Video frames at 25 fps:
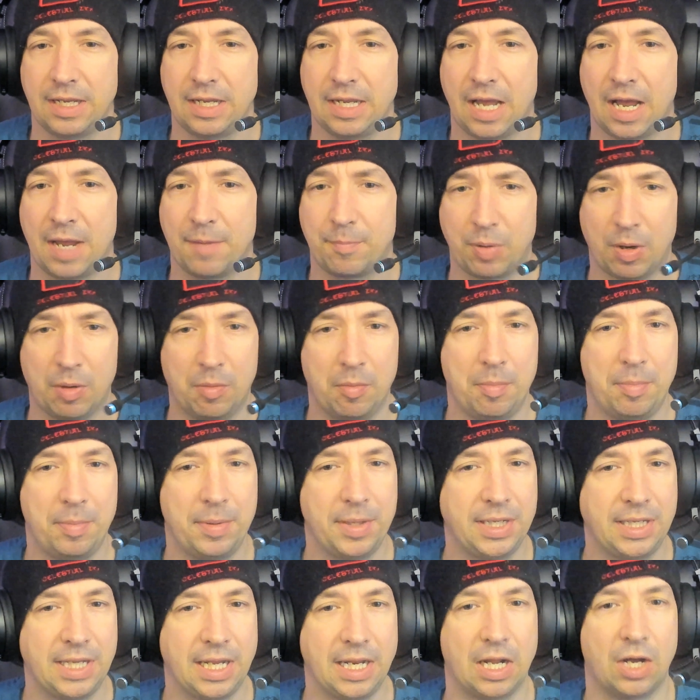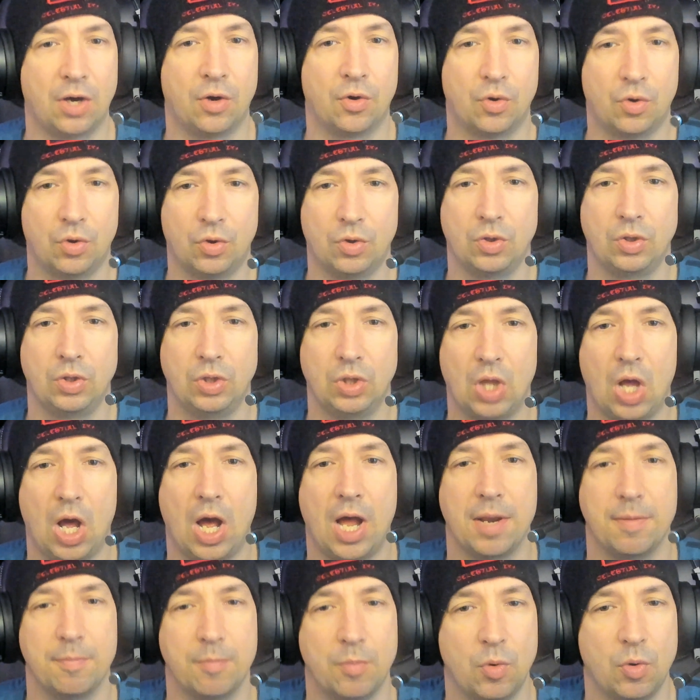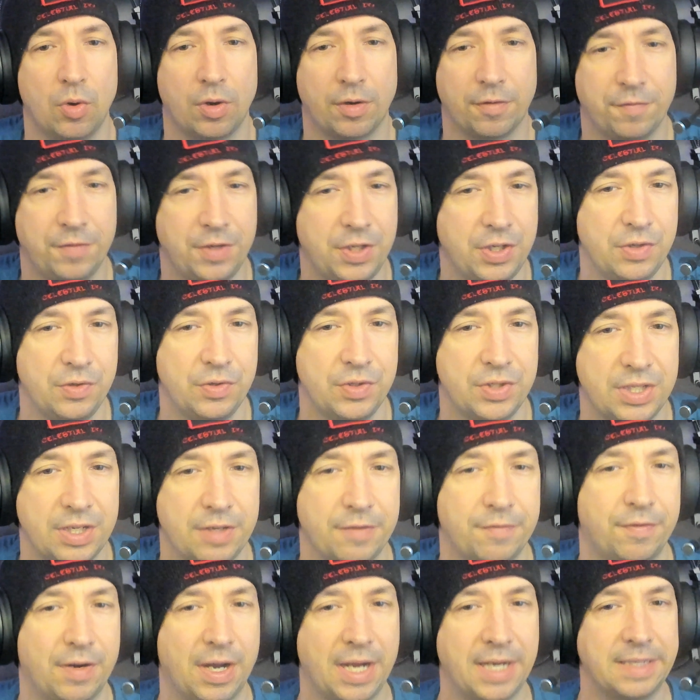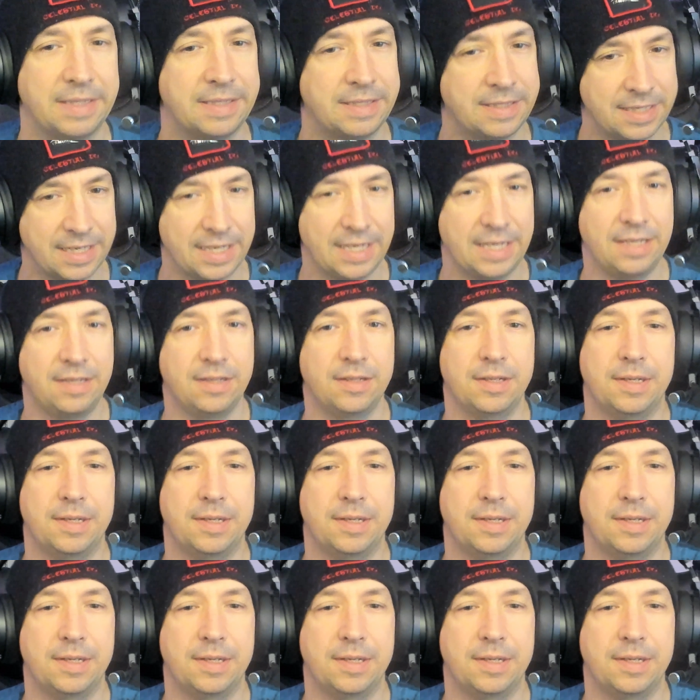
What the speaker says: I probably get a whole lot more views if I did.